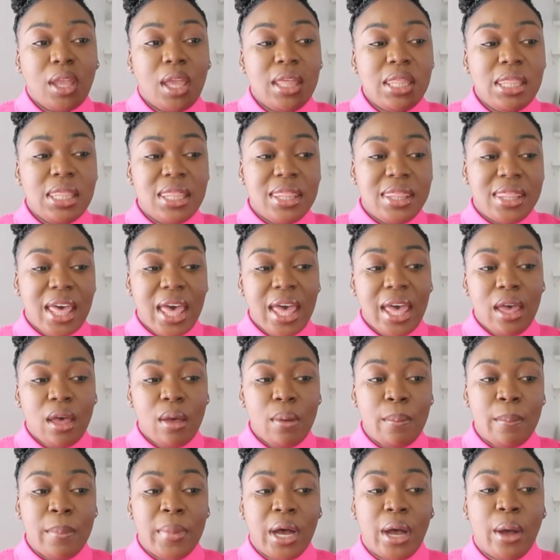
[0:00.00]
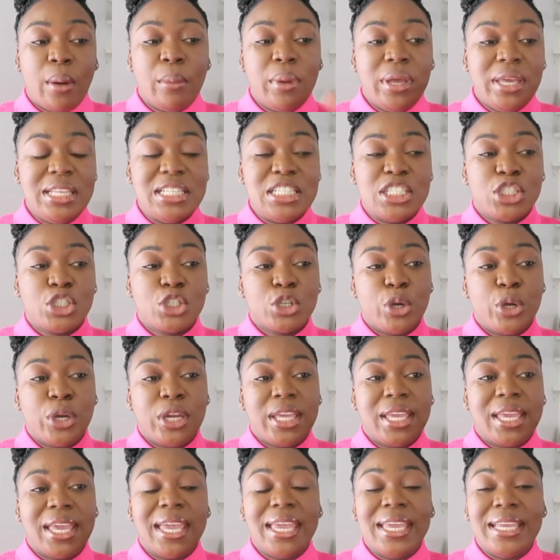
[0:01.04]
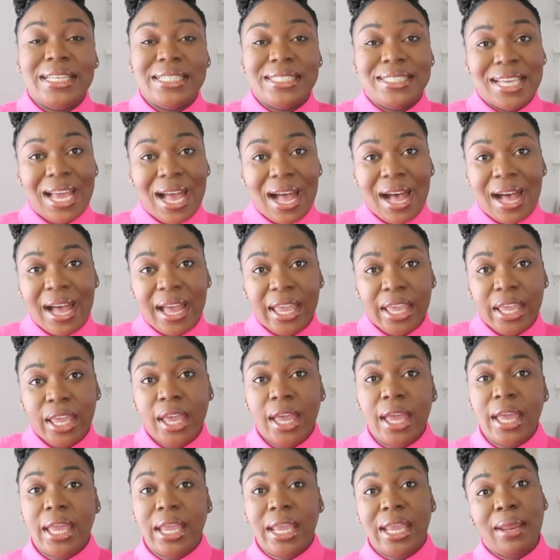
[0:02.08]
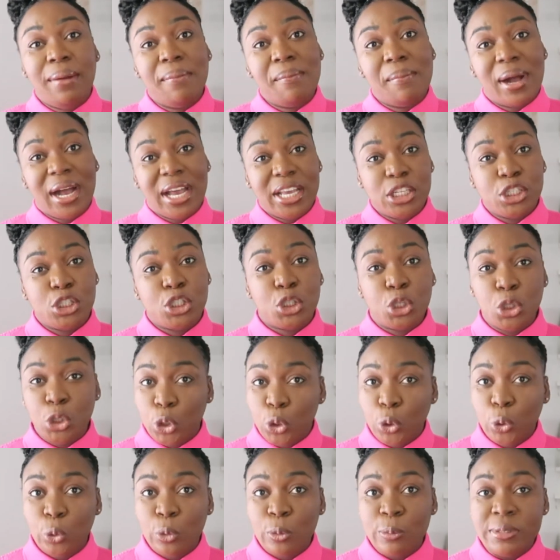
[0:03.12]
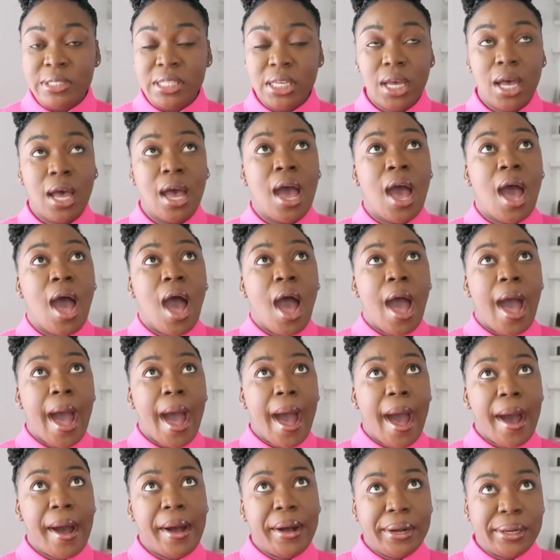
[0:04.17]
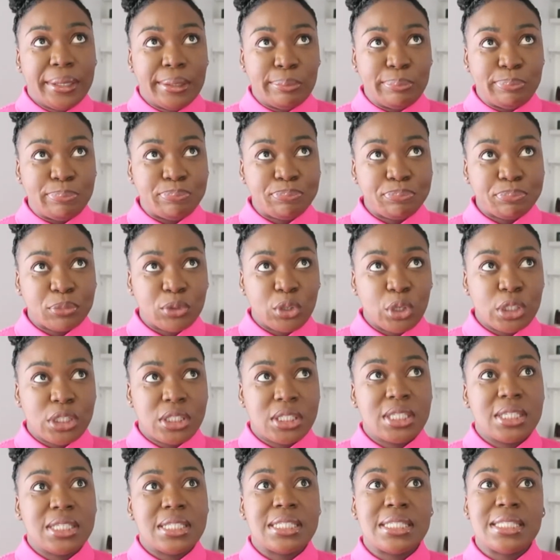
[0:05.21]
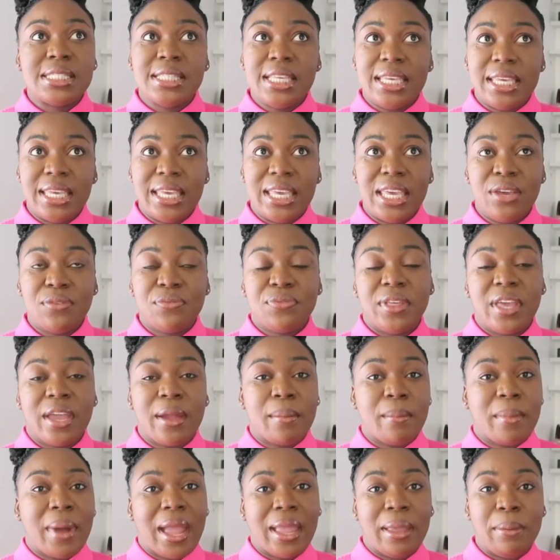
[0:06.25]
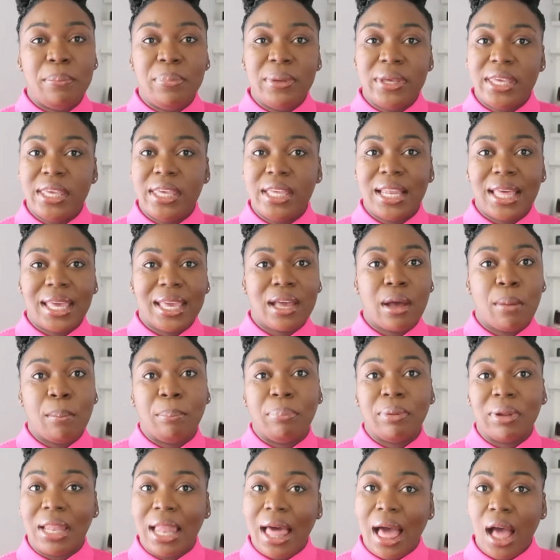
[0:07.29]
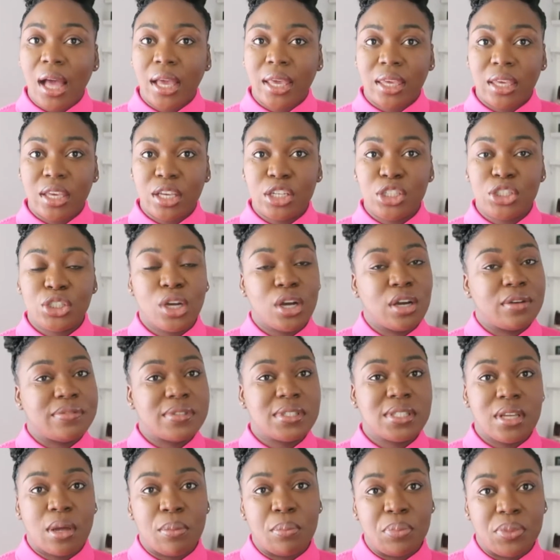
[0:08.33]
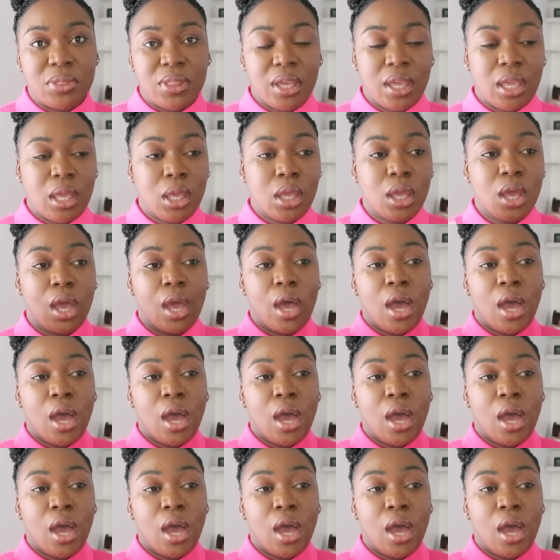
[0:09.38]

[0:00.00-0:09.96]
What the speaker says: them inserting a dye in my tubes to see if there might be like a blockage of something